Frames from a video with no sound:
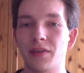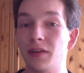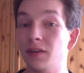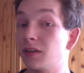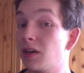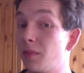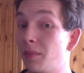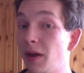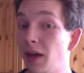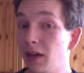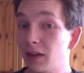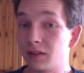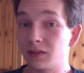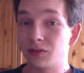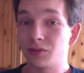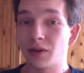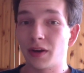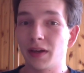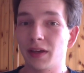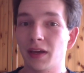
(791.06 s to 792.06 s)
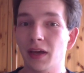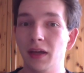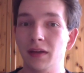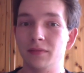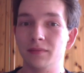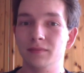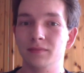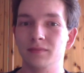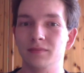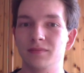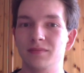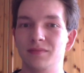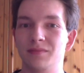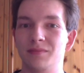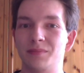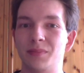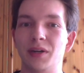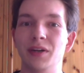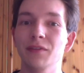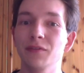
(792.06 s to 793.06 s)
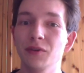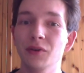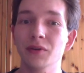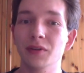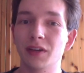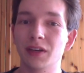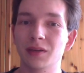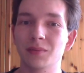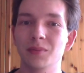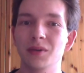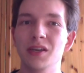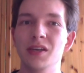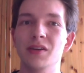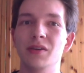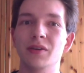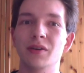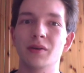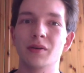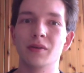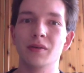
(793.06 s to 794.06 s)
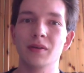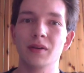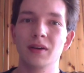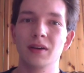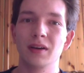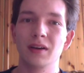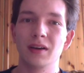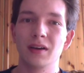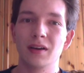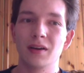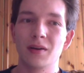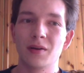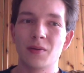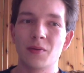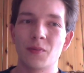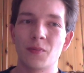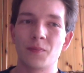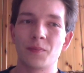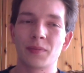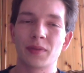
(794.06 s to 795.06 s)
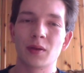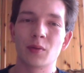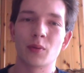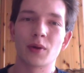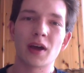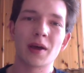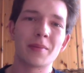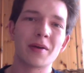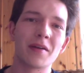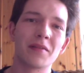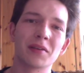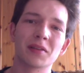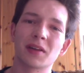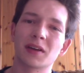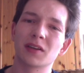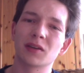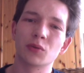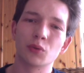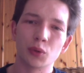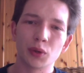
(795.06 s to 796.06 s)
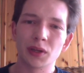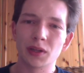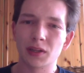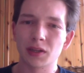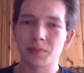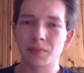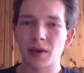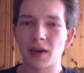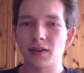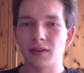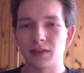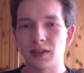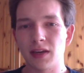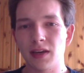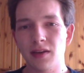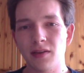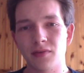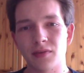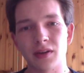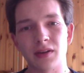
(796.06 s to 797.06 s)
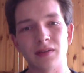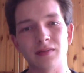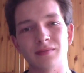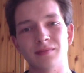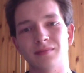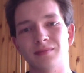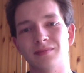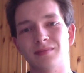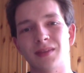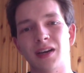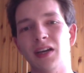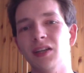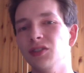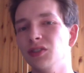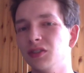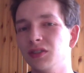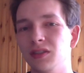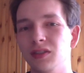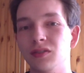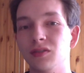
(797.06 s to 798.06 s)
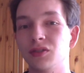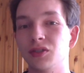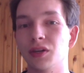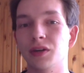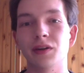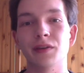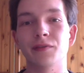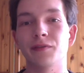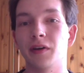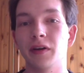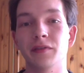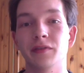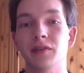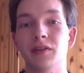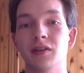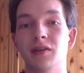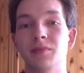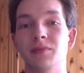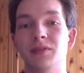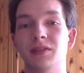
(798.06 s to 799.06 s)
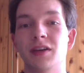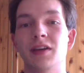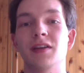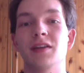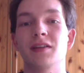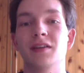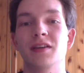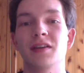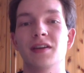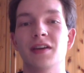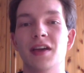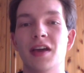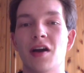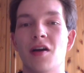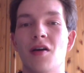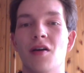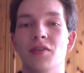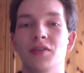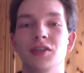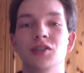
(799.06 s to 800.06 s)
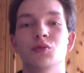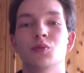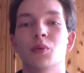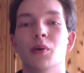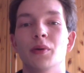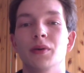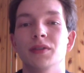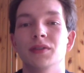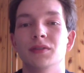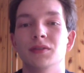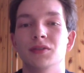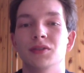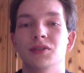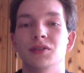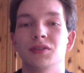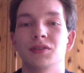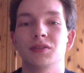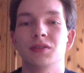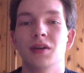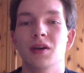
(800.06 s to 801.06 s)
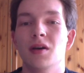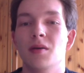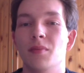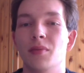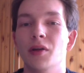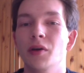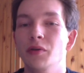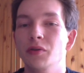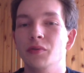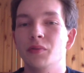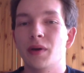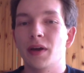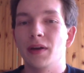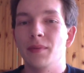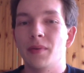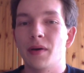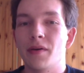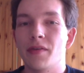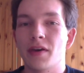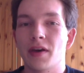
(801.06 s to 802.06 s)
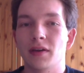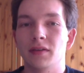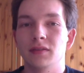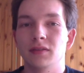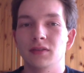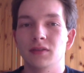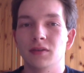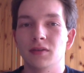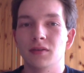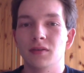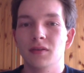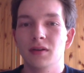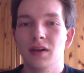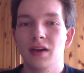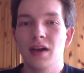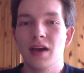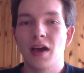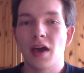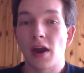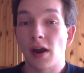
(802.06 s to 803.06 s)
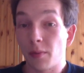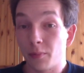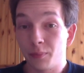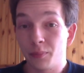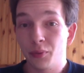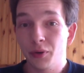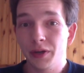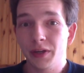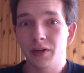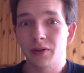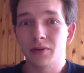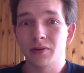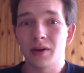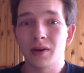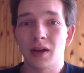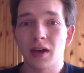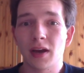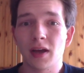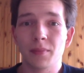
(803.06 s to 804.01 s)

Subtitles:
come back and try again. But if you're like me, you know, when I'm having like a really bad day, then I just need to juggle 5 clubs and all these worries are just blown away by that. So, and I'm pretty crazy